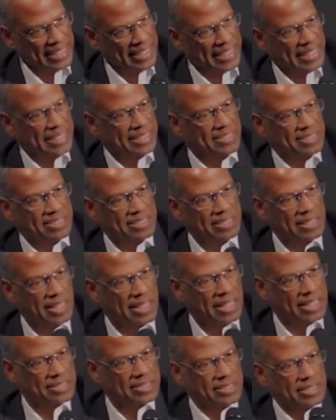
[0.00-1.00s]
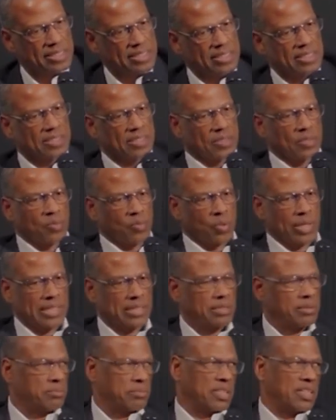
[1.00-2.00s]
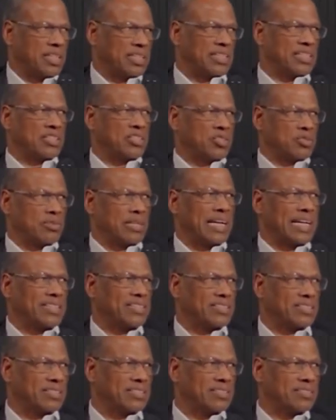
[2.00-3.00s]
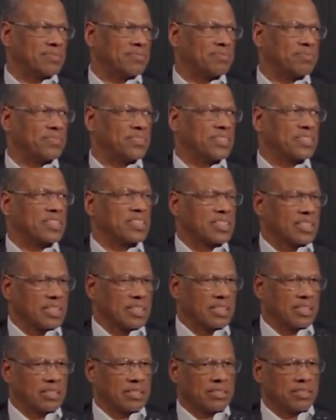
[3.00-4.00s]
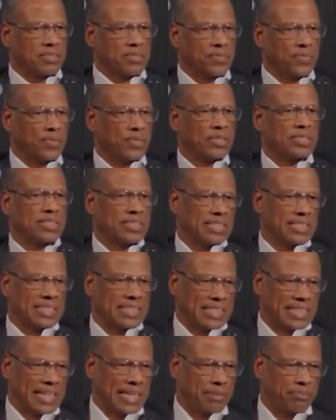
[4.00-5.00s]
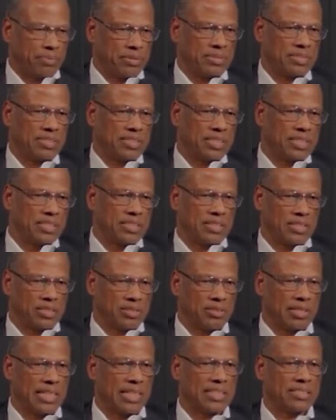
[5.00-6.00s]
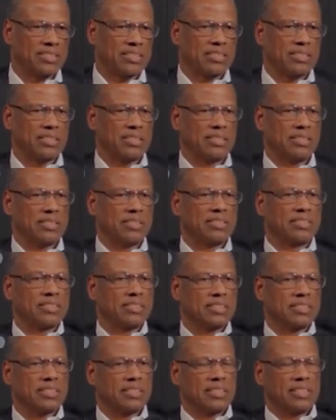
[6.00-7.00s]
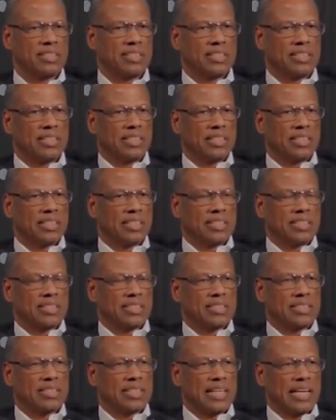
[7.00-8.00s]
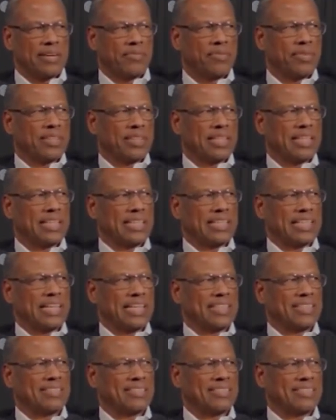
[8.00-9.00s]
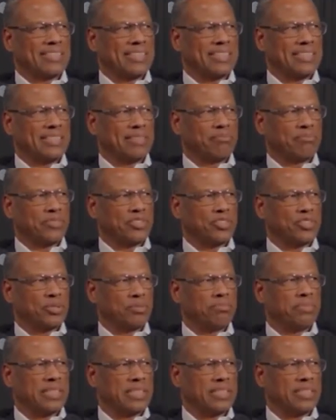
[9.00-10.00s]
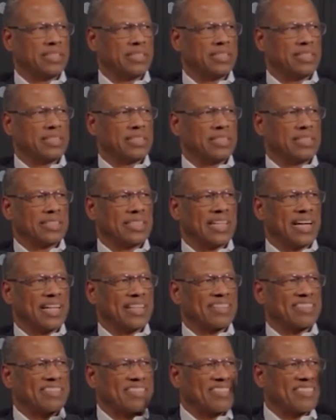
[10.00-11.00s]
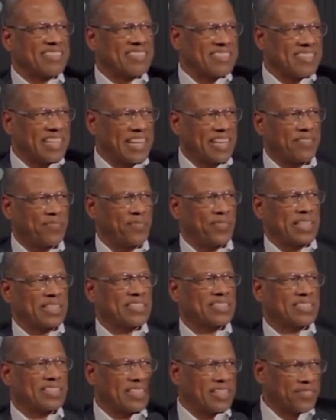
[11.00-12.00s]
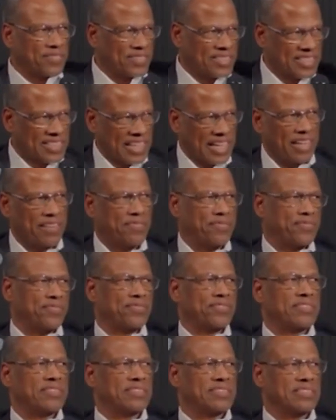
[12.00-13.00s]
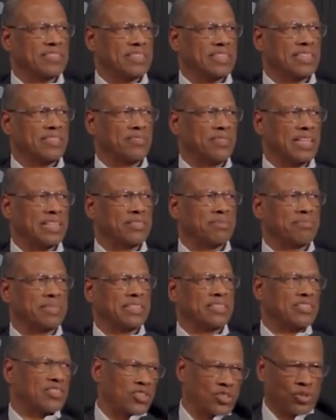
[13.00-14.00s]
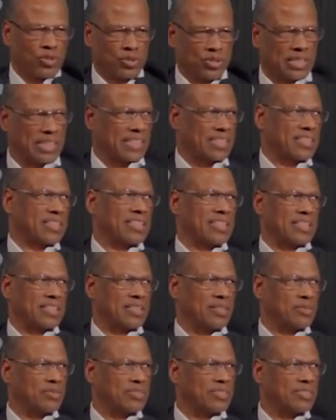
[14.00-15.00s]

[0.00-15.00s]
it's not, when the market crashed, the first thing that happens in a crash is everything that is deemed to be not the safest of safe investments, those get cut out.